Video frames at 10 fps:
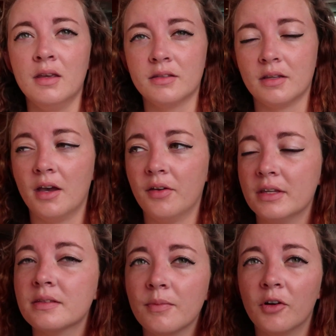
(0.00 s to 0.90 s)
So
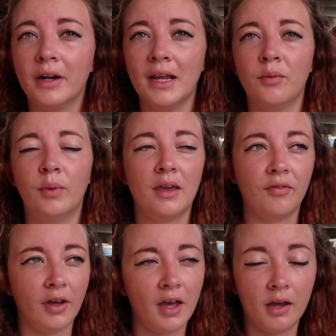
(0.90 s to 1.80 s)
this morning
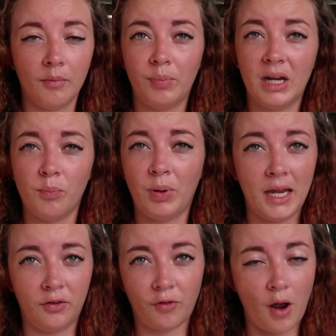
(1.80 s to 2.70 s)
we've been and
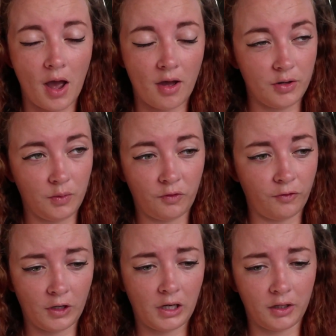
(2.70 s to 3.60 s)
paid for our new
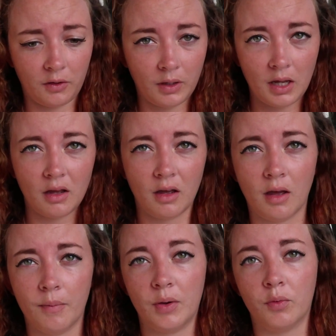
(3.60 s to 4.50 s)
Furler unit.
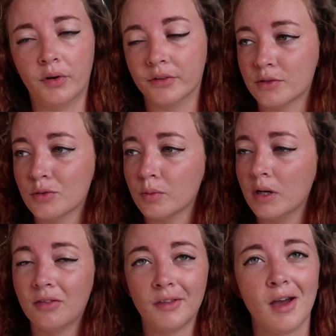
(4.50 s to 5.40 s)
It was
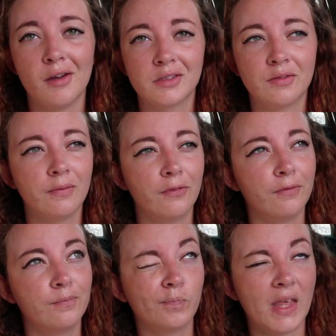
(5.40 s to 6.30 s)

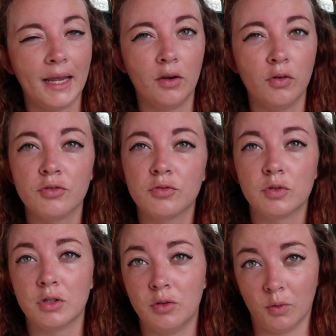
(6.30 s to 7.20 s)

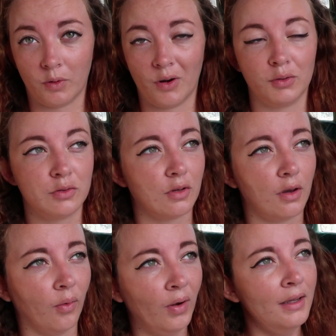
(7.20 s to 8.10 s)
€3,800,
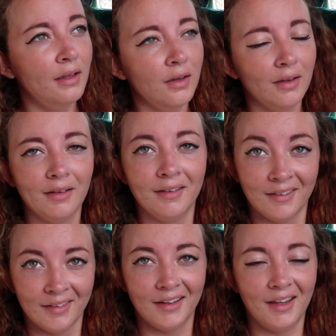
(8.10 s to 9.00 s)
so
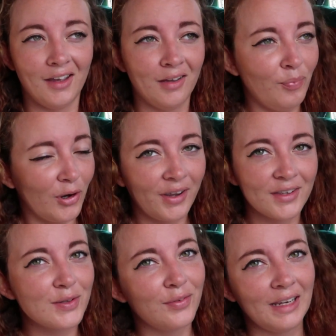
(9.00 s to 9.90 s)
Yeah,
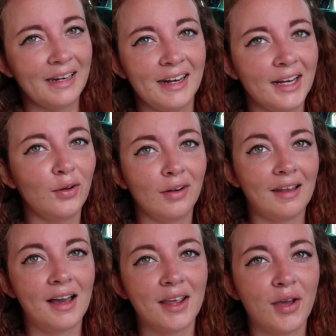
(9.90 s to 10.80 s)
pockets are feeling a little
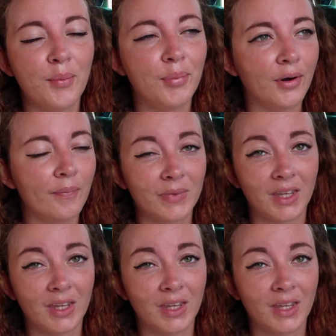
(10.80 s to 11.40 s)
lighter, but